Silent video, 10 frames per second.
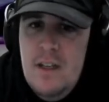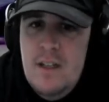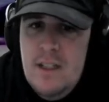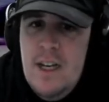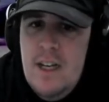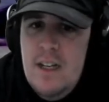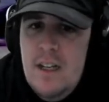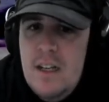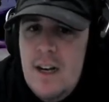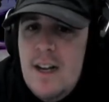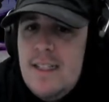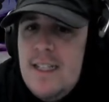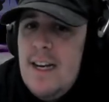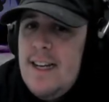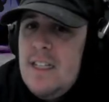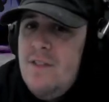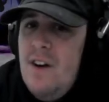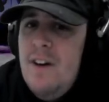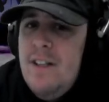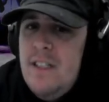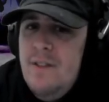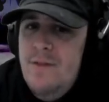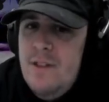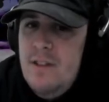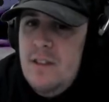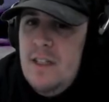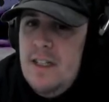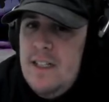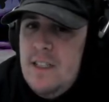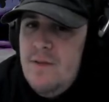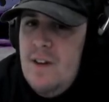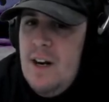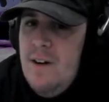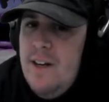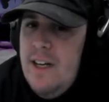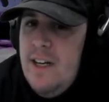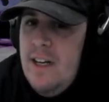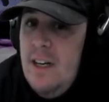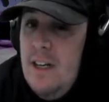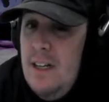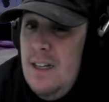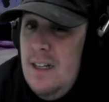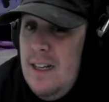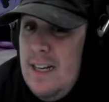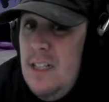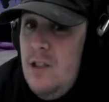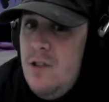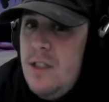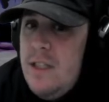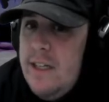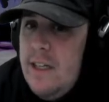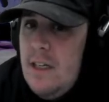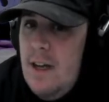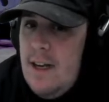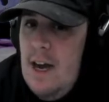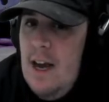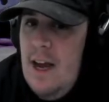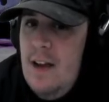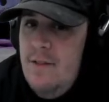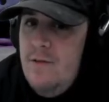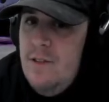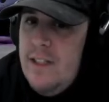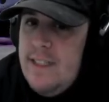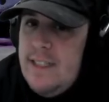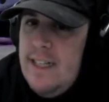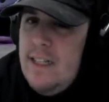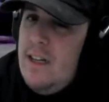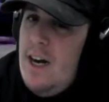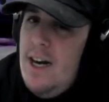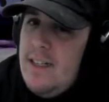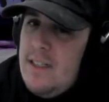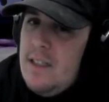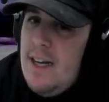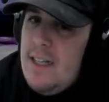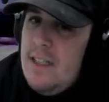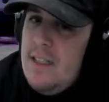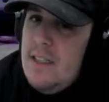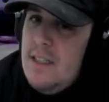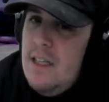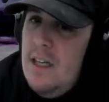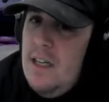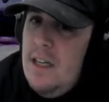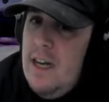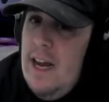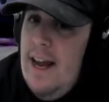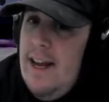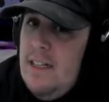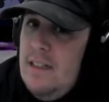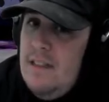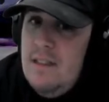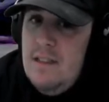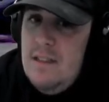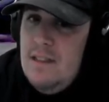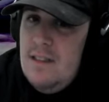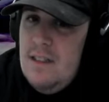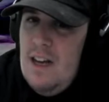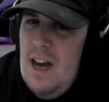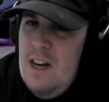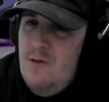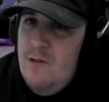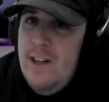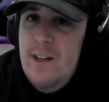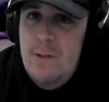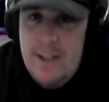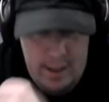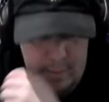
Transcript: Yeah, like I said, like, it's very different and it's very interesting. Like, I haven't really seen an artist like this, and I really want to hear